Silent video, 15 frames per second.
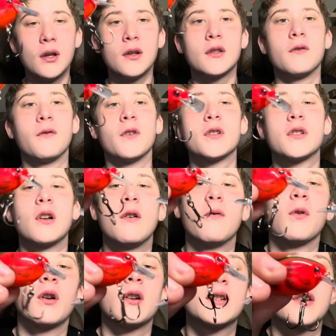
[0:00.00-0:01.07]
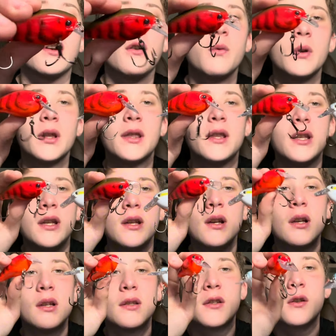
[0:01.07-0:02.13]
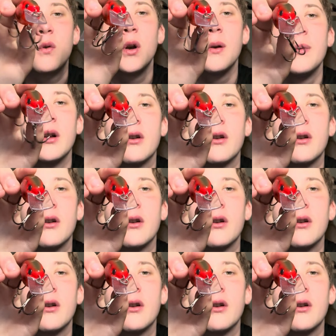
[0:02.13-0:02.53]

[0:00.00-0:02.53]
So first off, we're going to start with the square bill